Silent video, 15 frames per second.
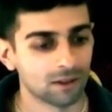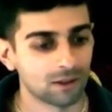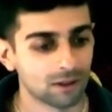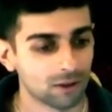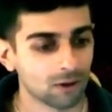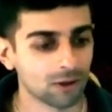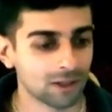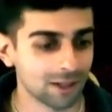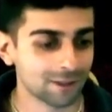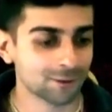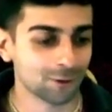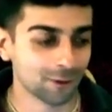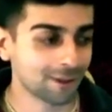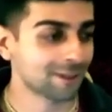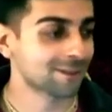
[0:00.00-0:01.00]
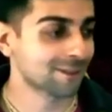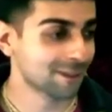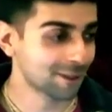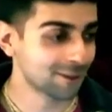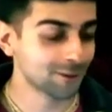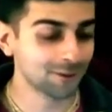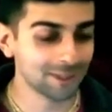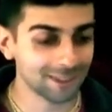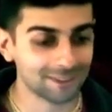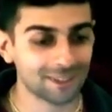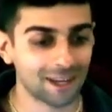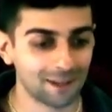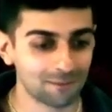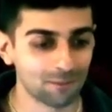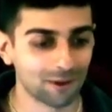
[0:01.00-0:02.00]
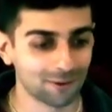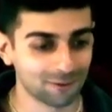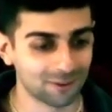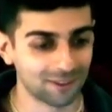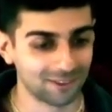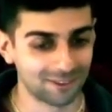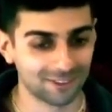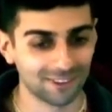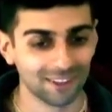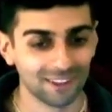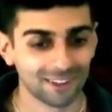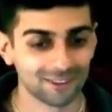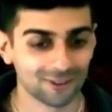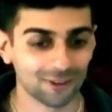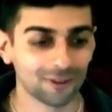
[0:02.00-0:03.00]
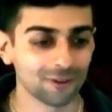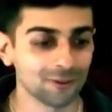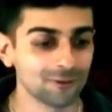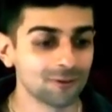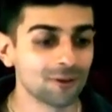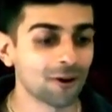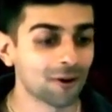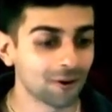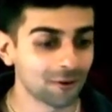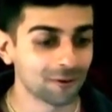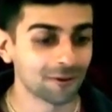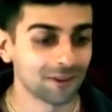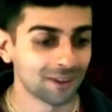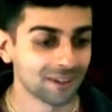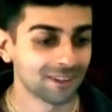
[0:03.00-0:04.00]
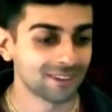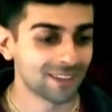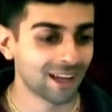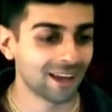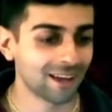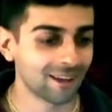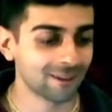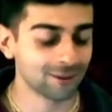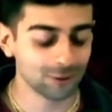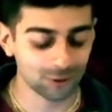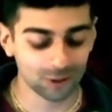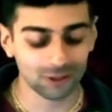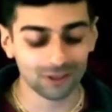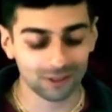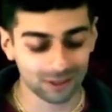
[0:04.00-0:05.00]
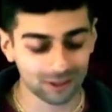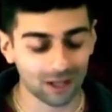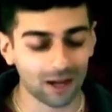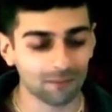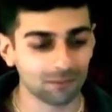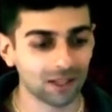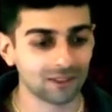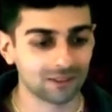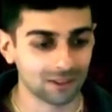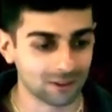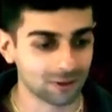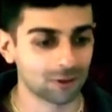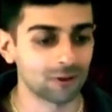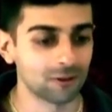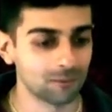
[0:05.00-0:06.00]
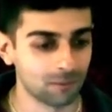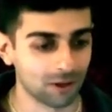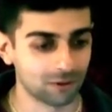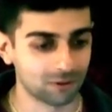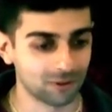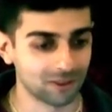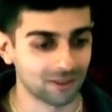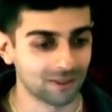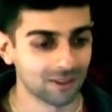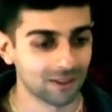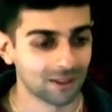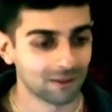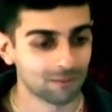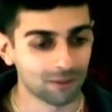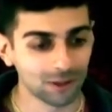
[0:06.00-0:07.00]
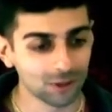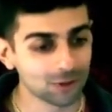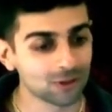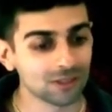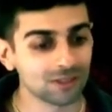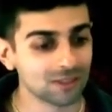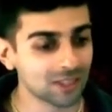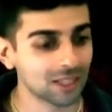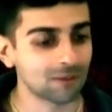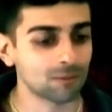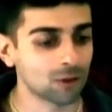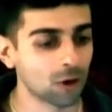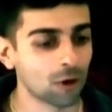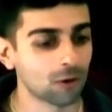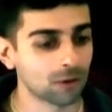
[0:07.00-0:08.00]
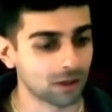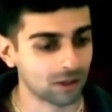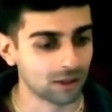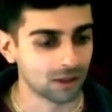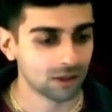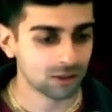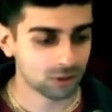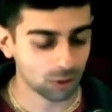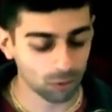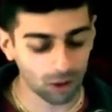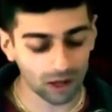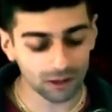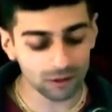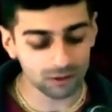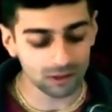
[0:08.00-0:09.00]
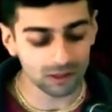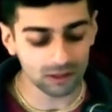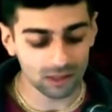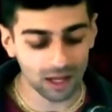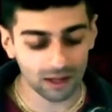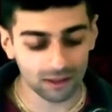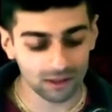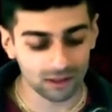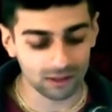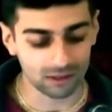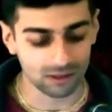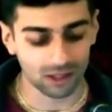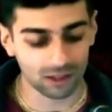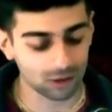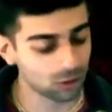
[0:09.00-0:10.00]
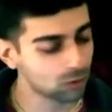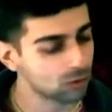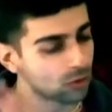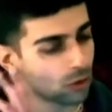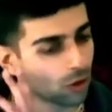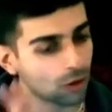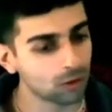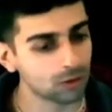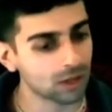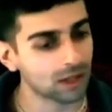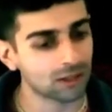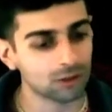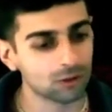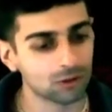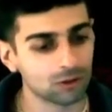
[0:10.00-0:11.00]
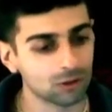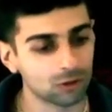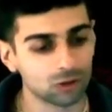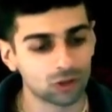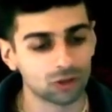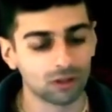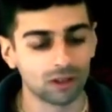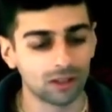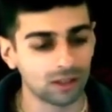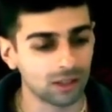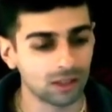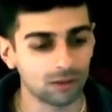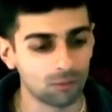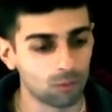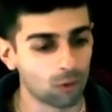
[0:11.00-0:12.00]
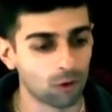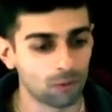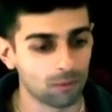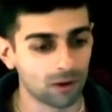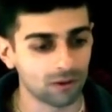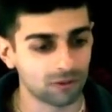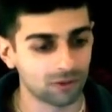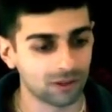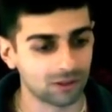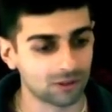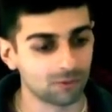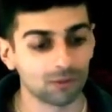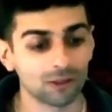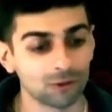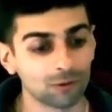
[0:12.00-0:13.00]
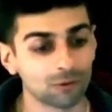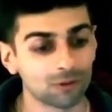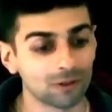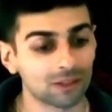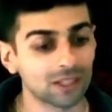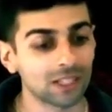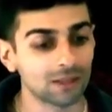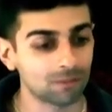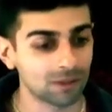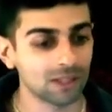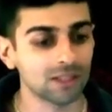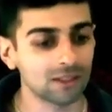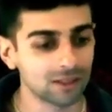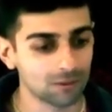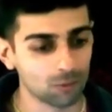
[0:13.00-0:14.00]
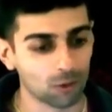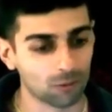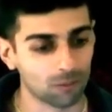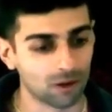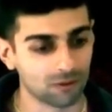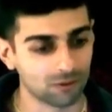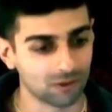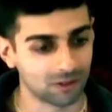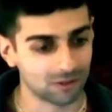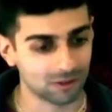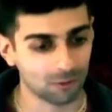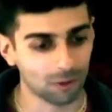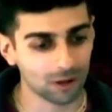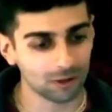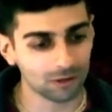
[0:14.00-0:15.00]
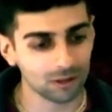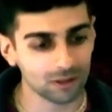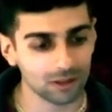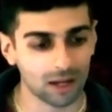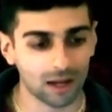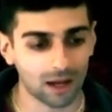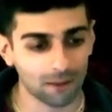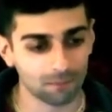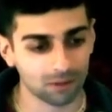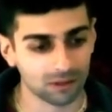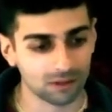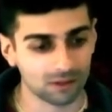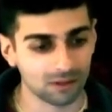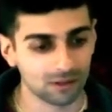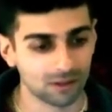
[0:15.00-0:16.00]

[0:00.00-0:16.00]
Okay, so let's say you eat 10 muffins. So you know that you should have stopped at the third muffin, but you just keep going. So why do you think that is? Like, you know that you shouldn't eat more muffins, but you keep eating more muffins. Why do you think that happens?